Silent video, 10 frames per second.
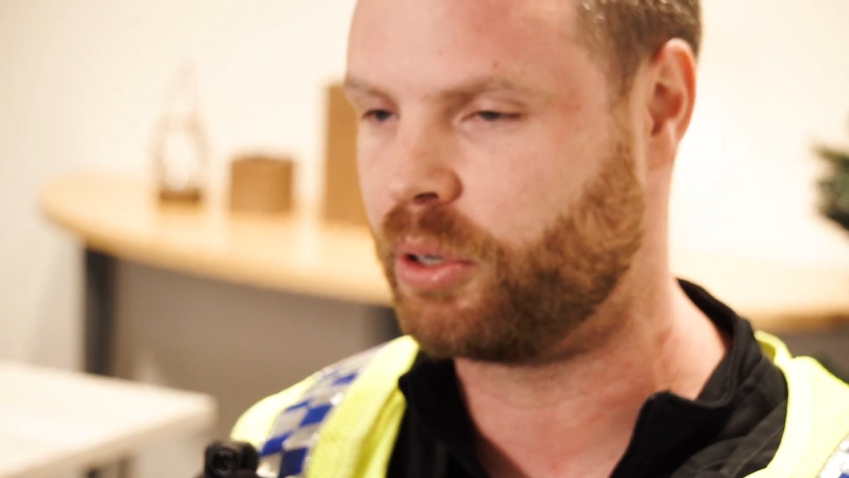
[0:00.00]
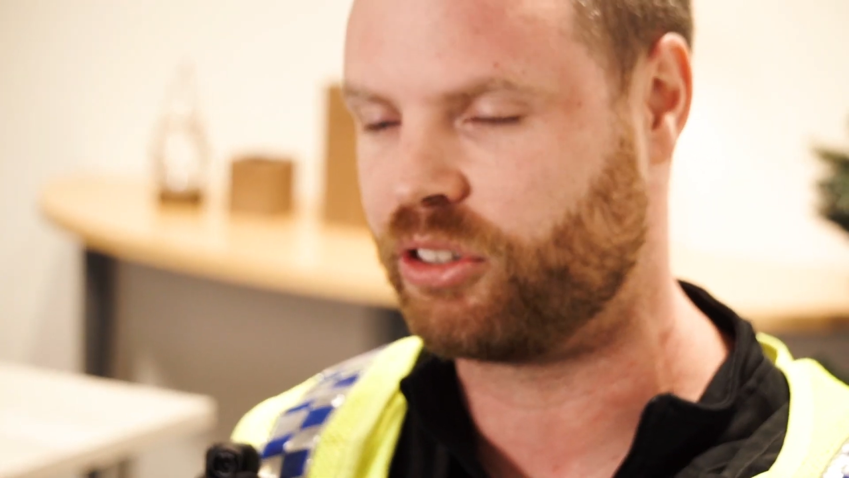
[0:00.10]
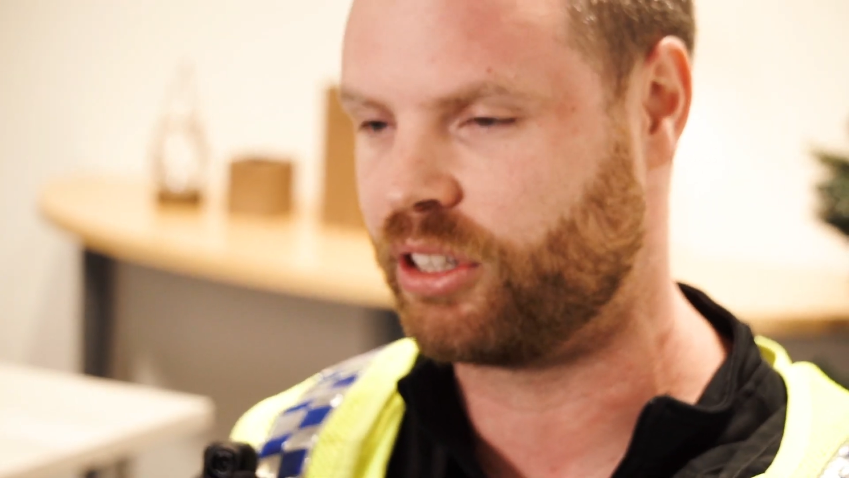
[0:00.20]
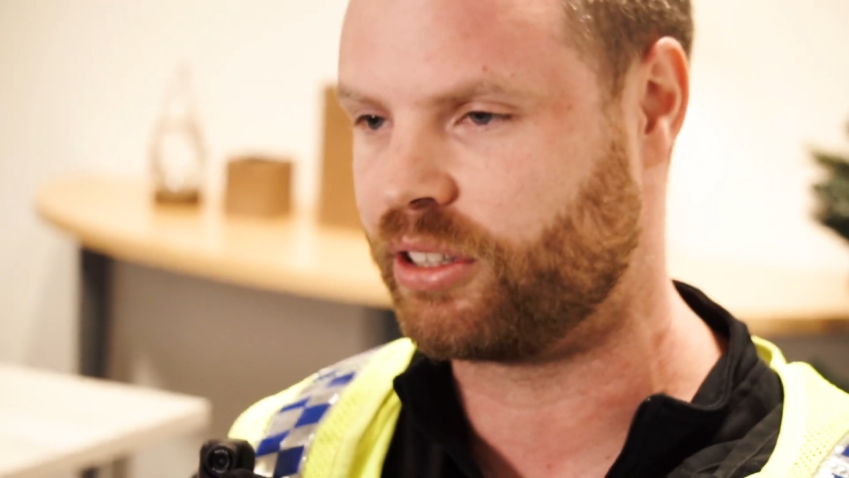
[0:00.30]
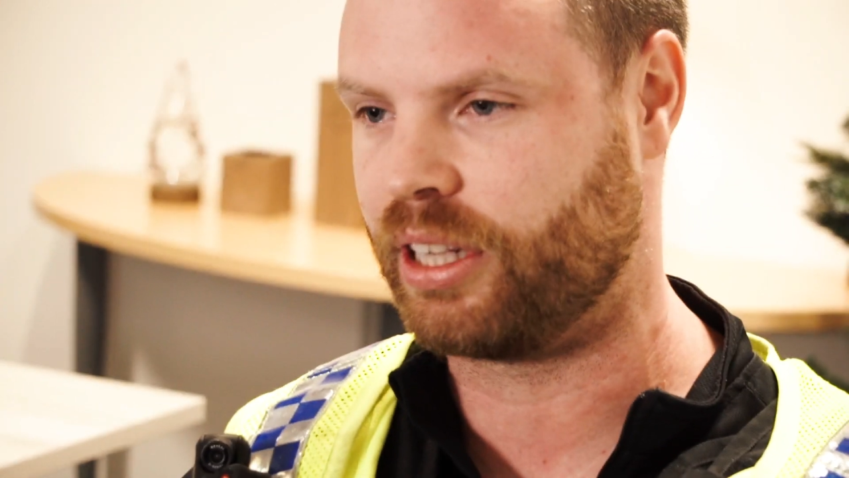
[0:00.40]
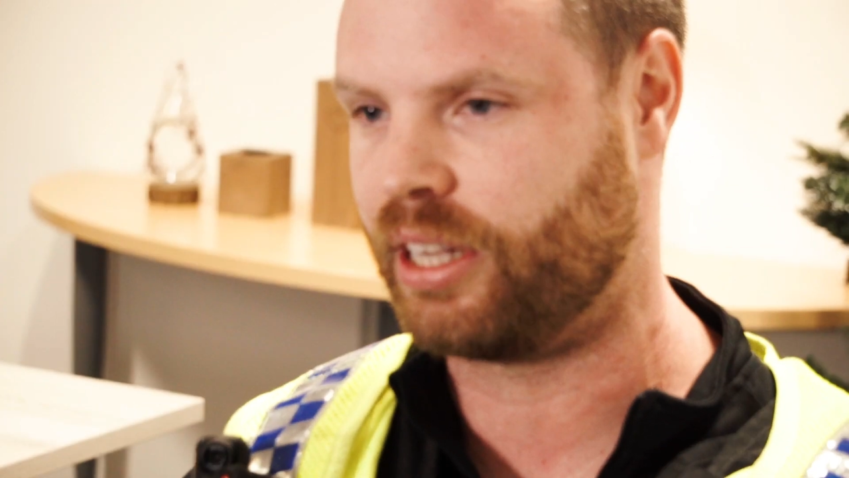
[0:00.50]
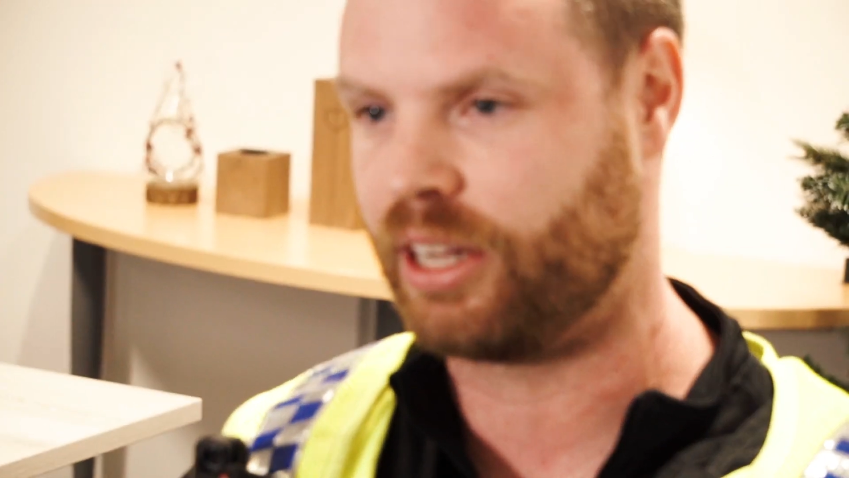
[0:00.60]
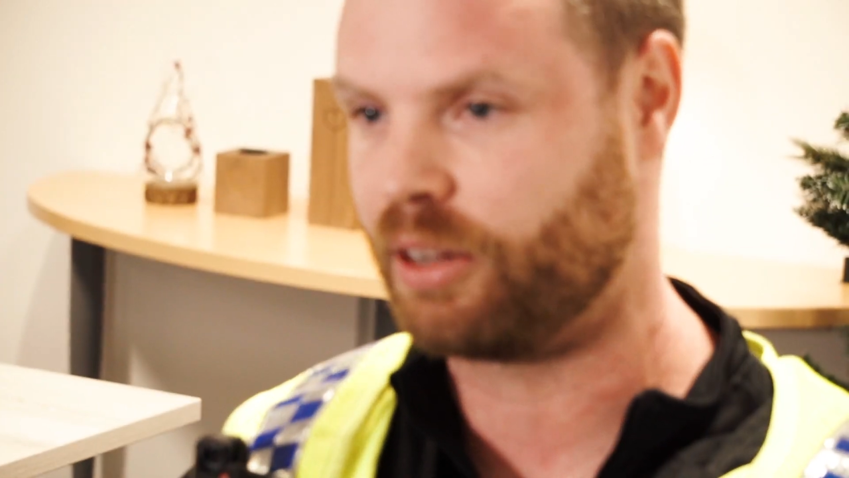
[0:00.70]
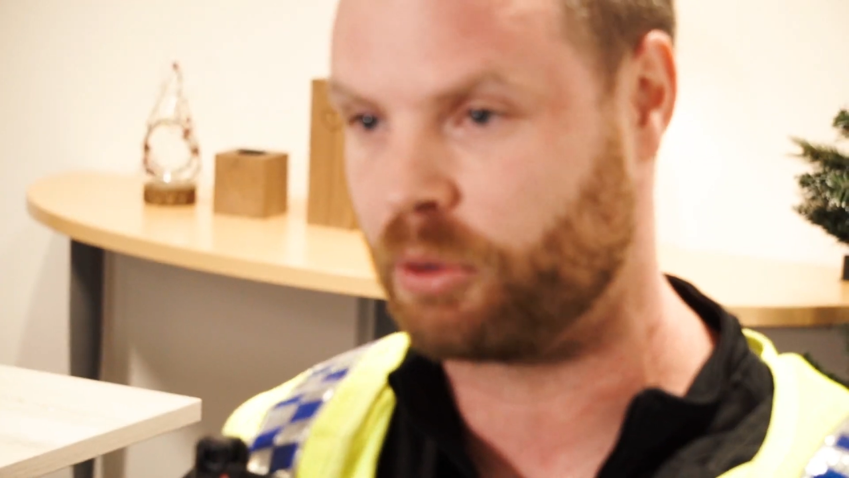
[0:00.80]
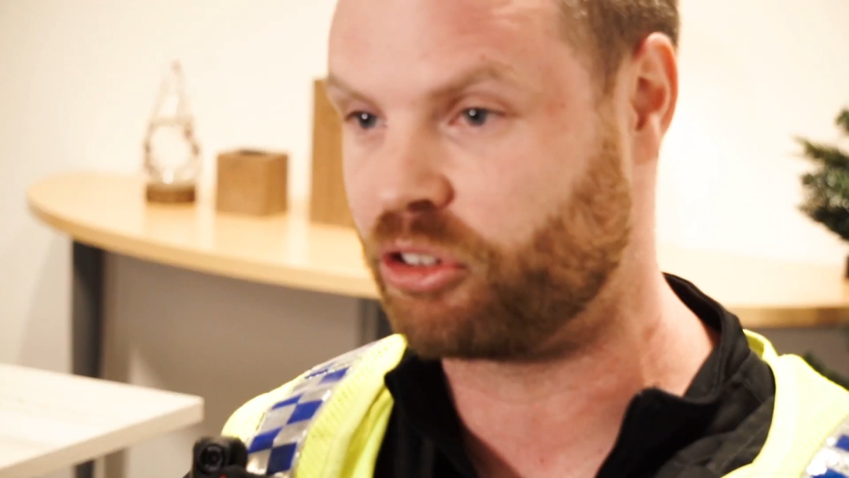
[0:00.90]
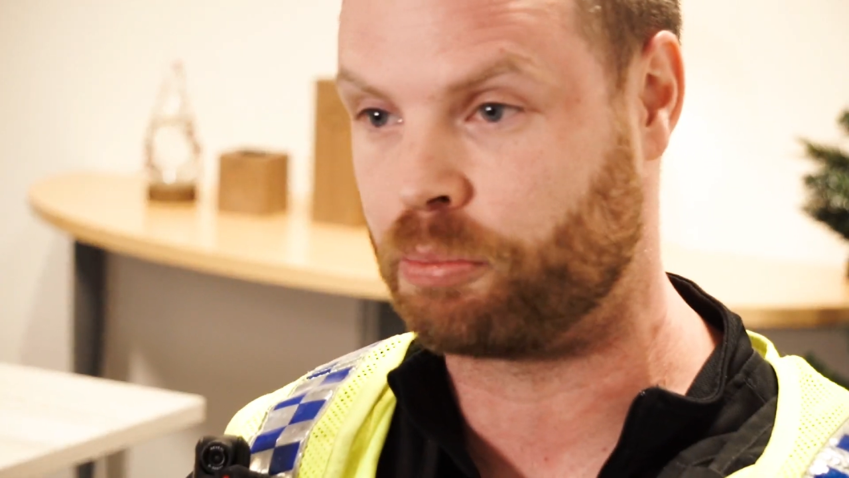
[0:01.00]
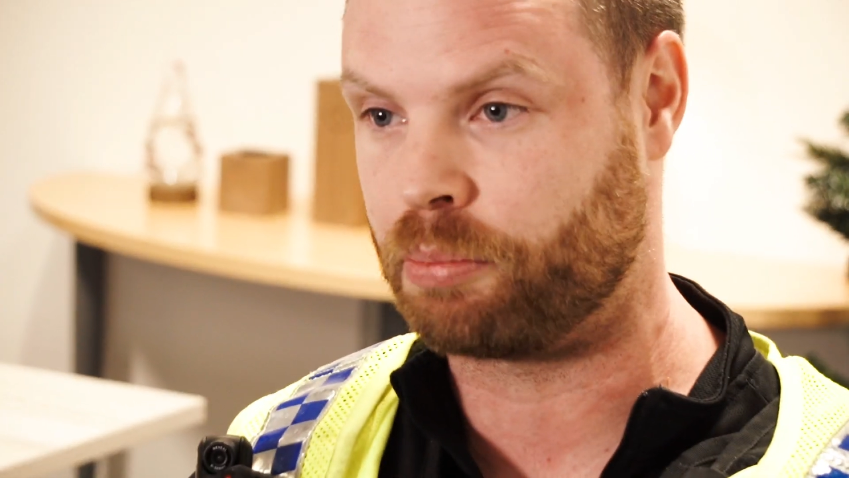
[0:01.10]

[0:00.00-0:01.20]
which is which is